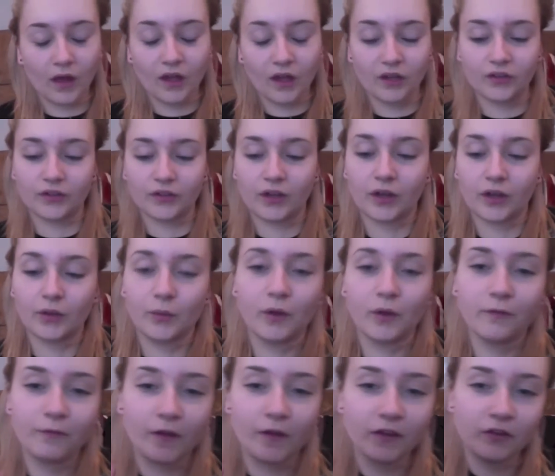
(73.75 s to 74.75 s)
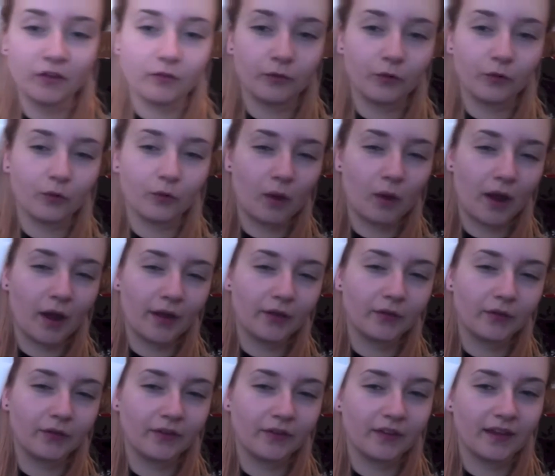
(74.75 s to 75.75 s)
So first of all, I
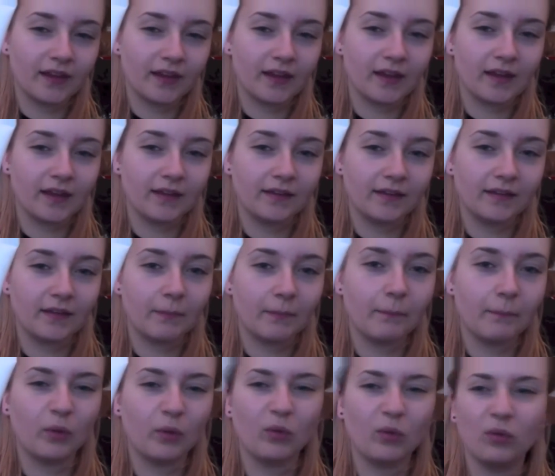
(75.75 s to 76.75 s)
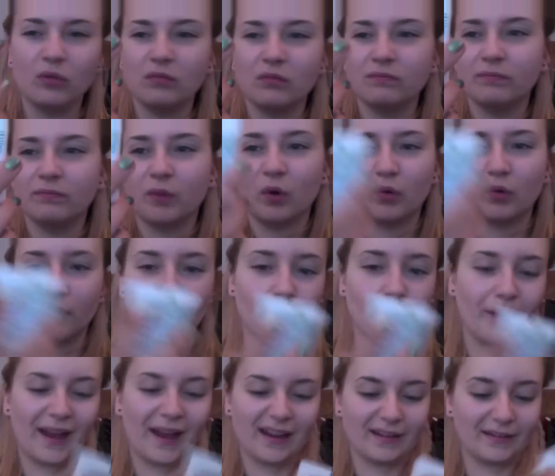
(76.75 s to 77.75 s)
use the Simple Oil
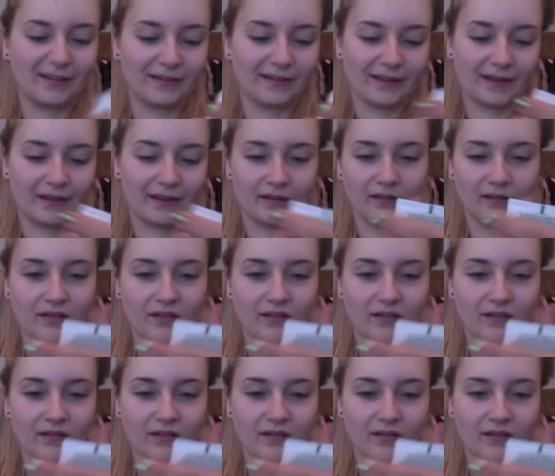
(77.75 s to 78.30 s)
Balancing